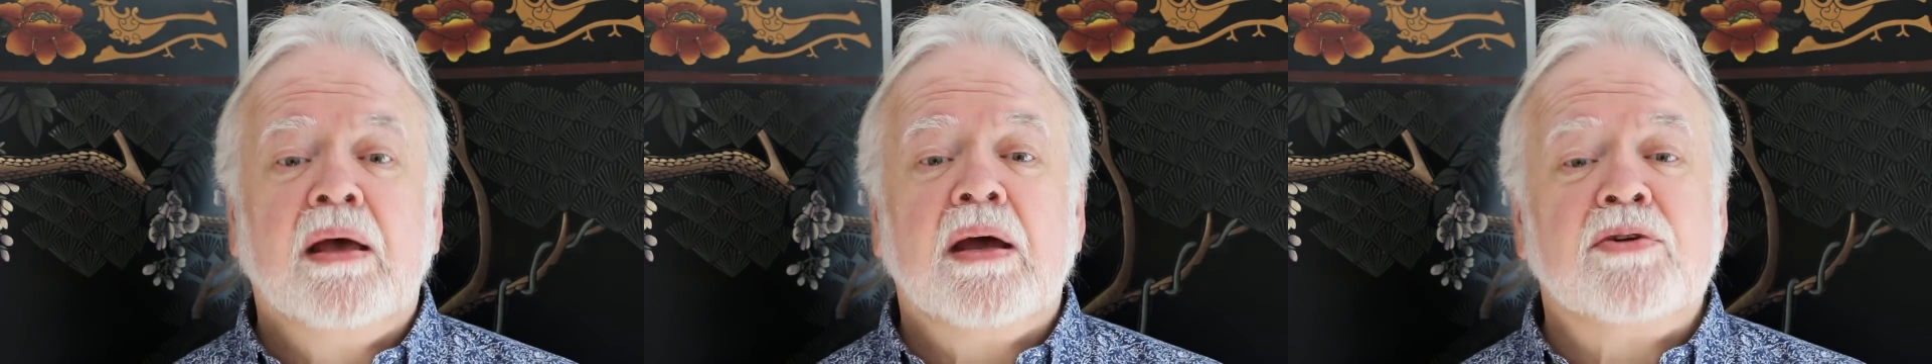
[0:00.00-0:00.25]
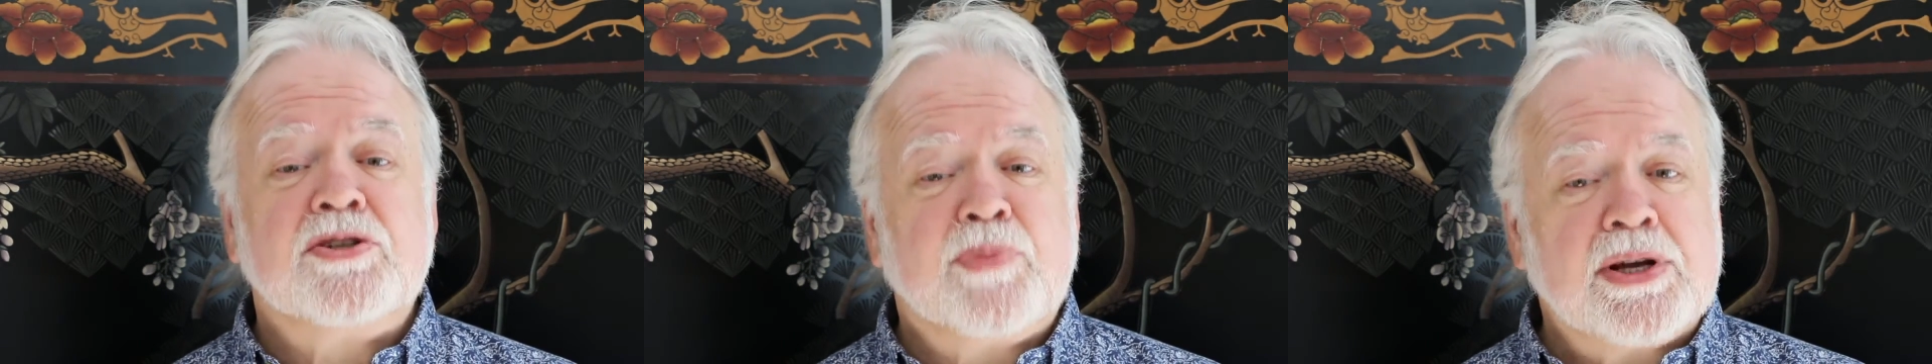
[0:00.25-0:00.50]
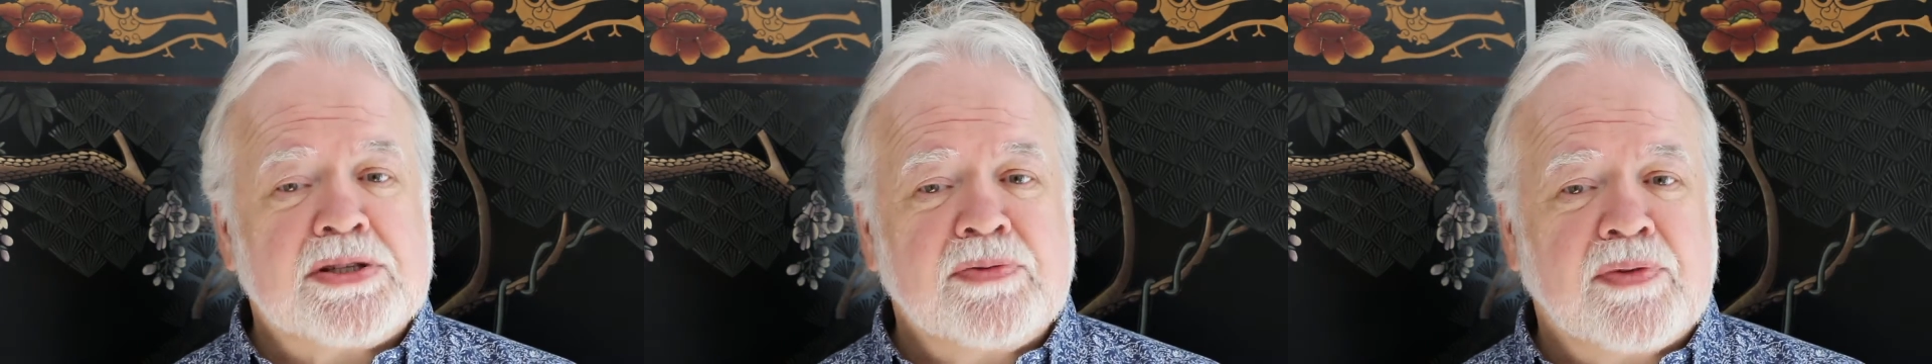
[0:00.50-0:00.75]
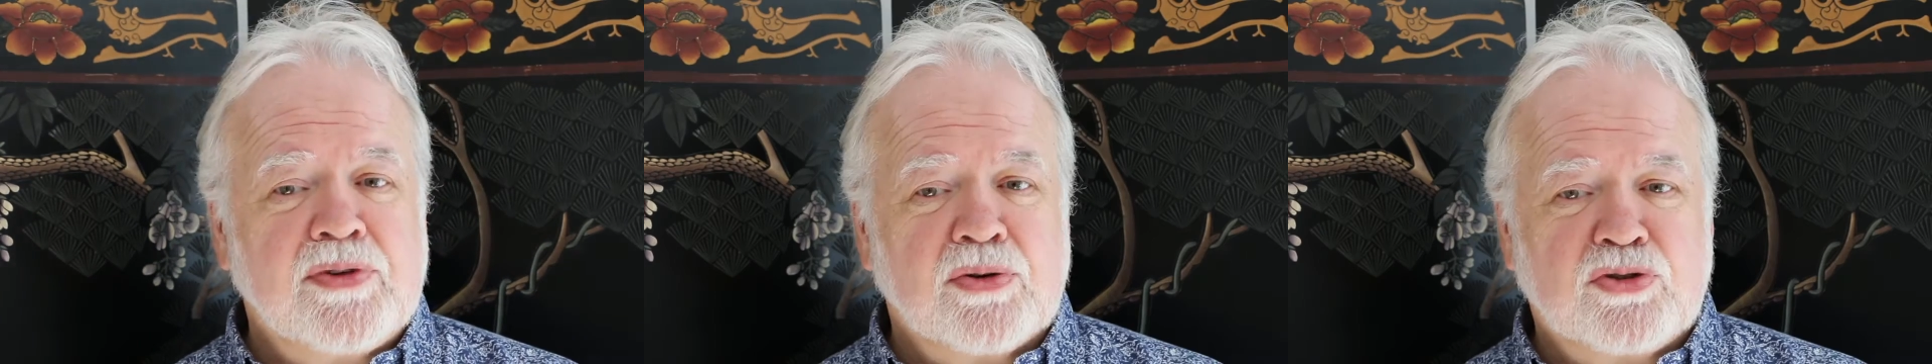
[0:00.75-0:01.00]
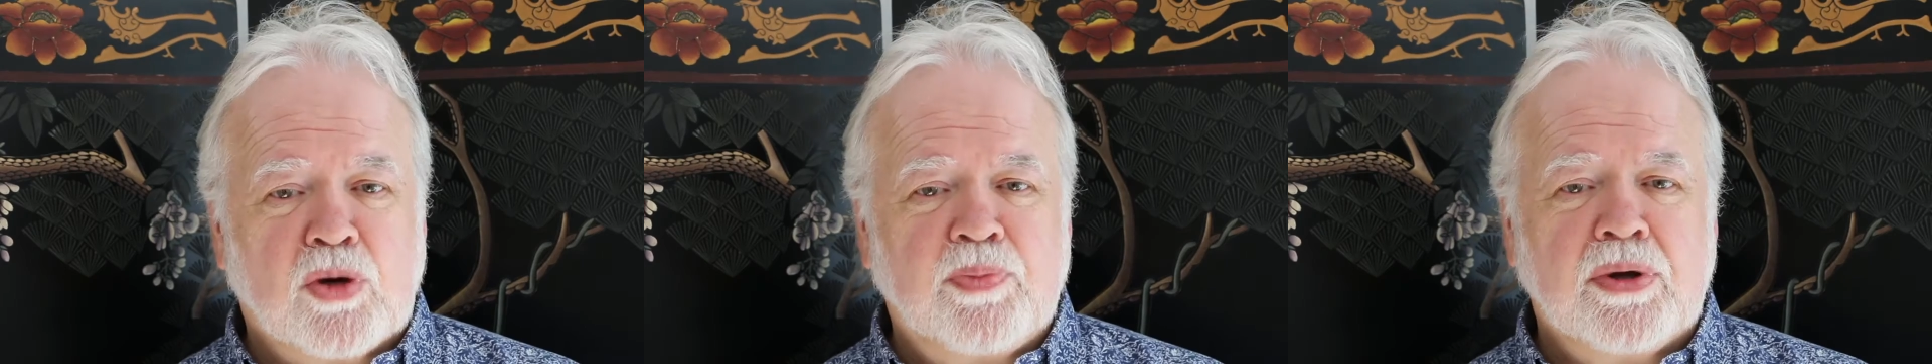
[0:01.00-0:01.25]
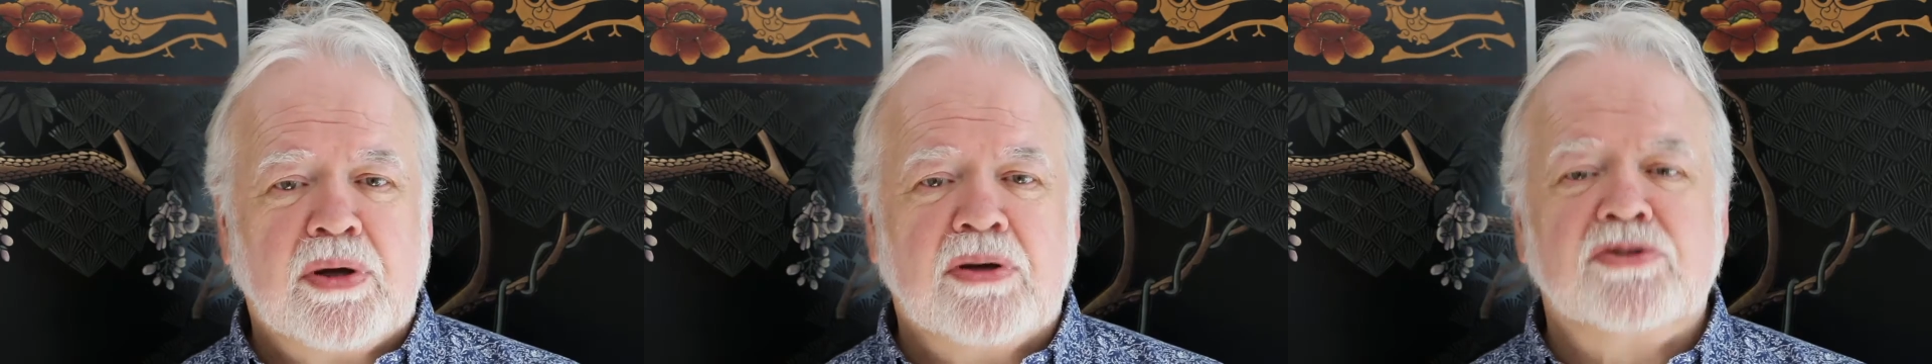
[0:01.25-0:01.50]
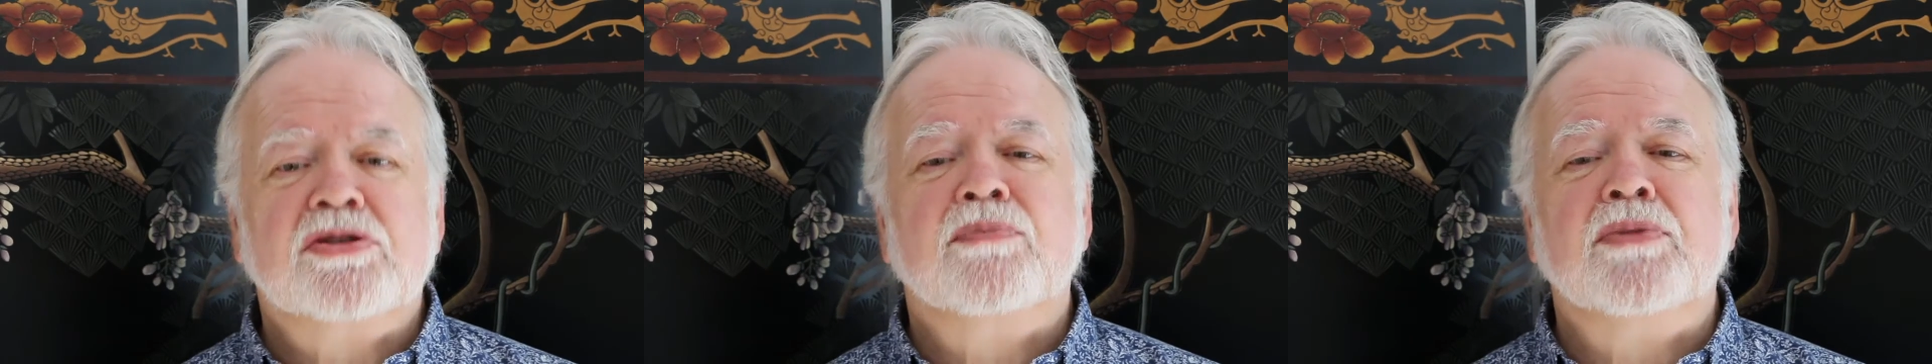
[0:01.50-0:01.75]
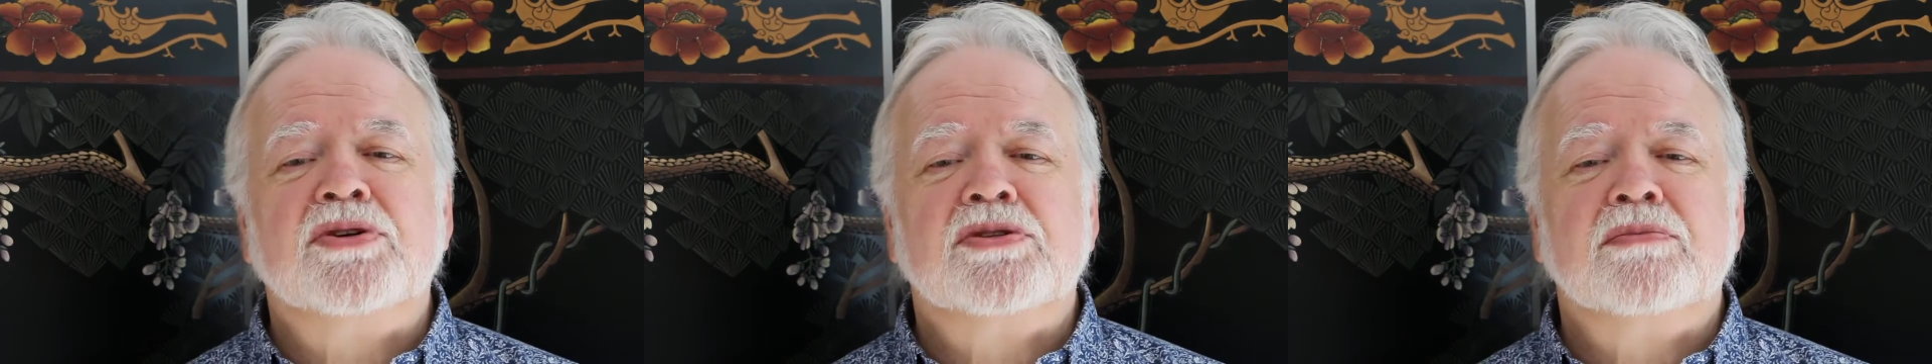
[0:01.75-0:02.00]
Irrespective of your topic, your
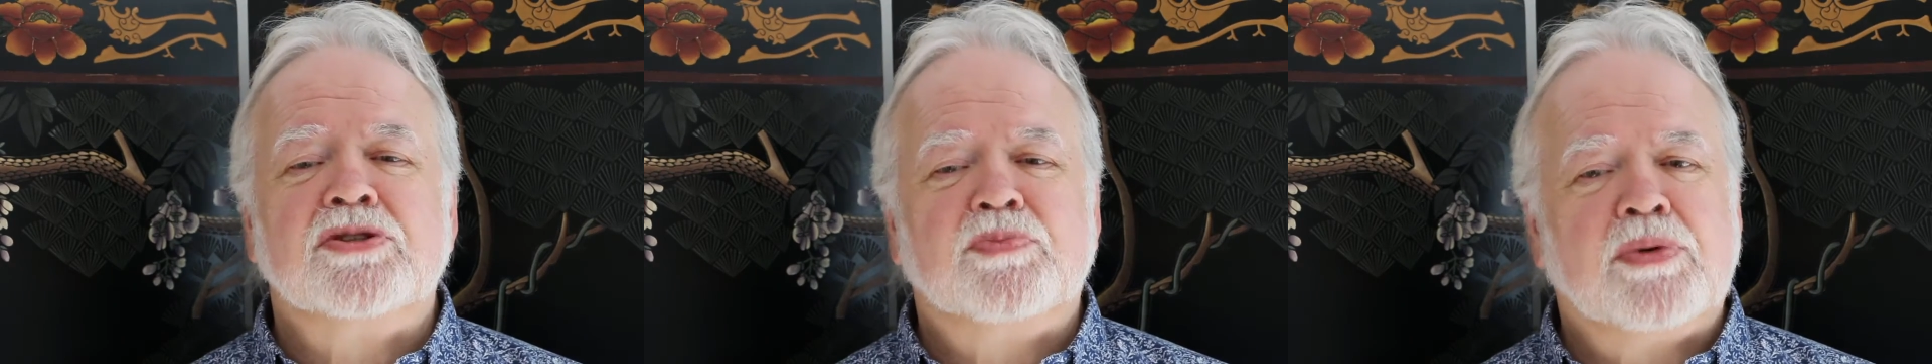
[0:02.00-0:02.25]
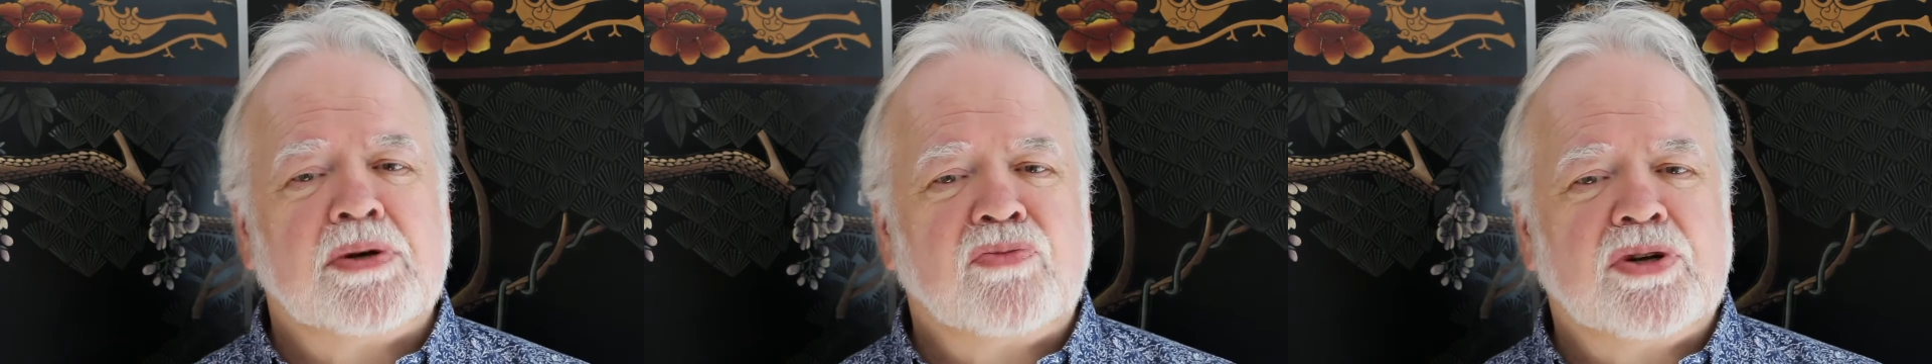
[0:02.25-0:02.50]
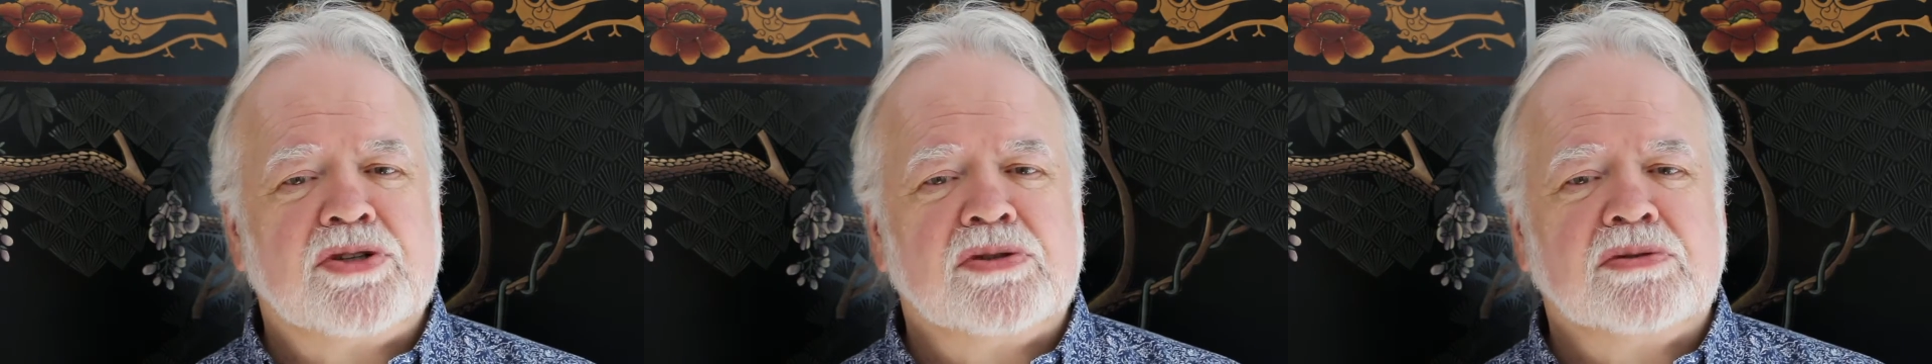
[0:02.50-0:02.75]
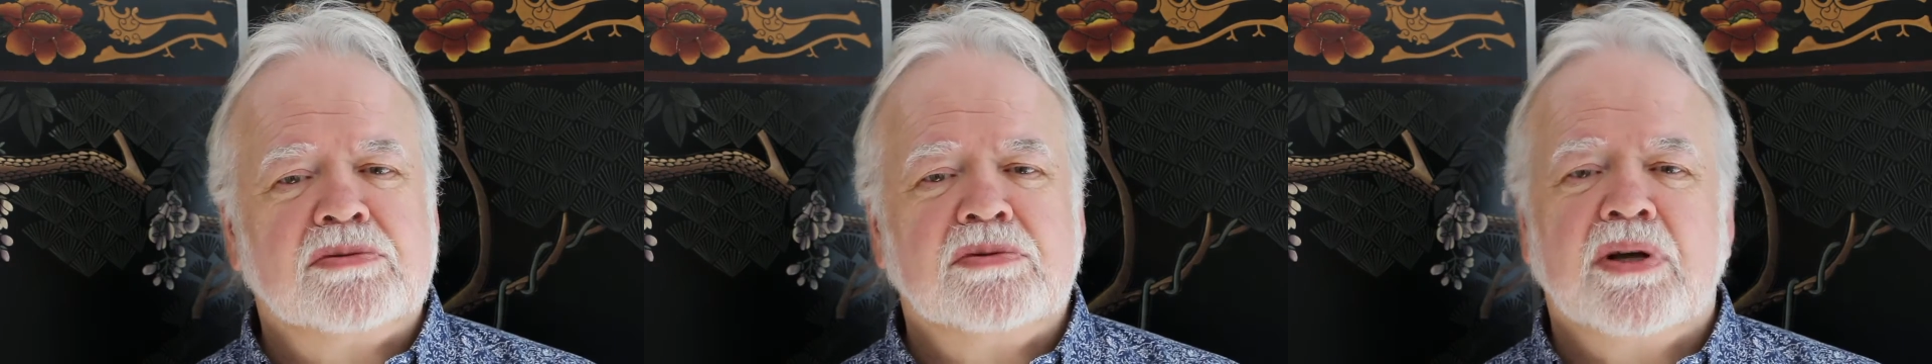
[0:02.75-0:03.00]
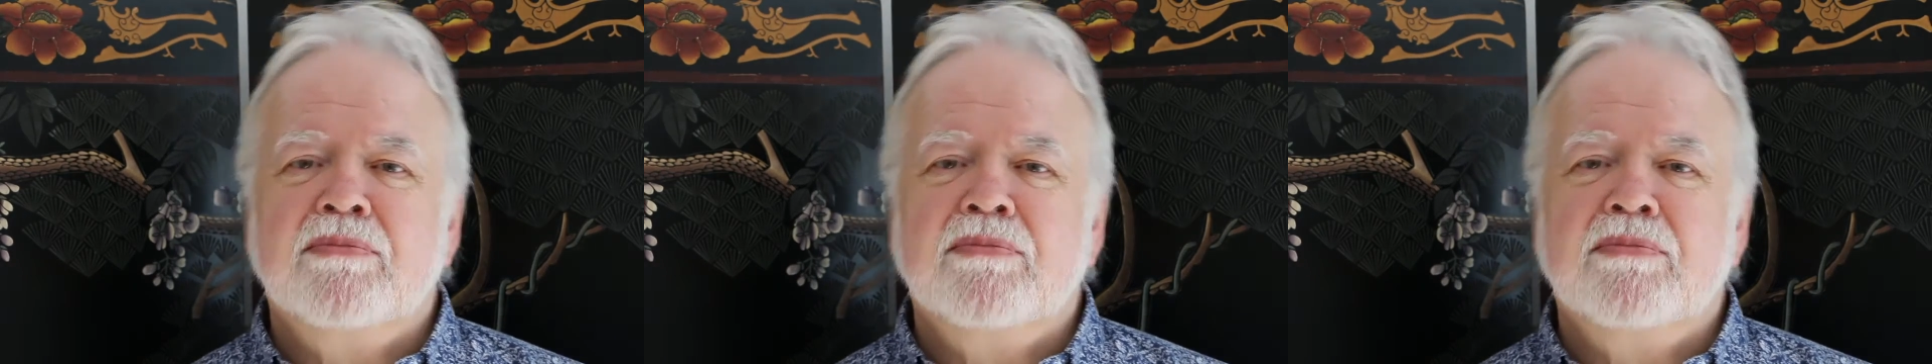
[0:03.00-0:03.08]
submission must be original.